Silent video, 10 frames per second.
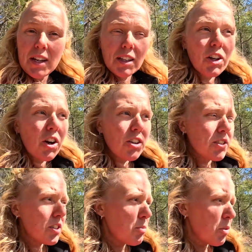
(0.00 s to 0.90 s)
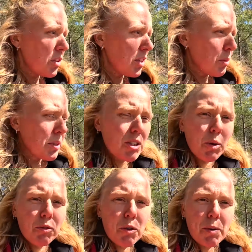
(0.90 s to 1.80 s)
the garden this morning that we
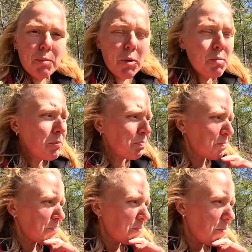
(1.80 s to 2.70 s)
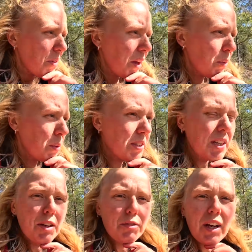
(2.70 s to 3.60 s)
stole from our mum. We'll
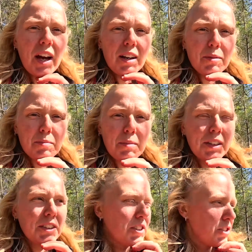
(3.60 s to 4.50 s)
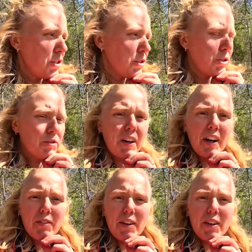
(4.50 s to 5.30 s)
see if that manages to survive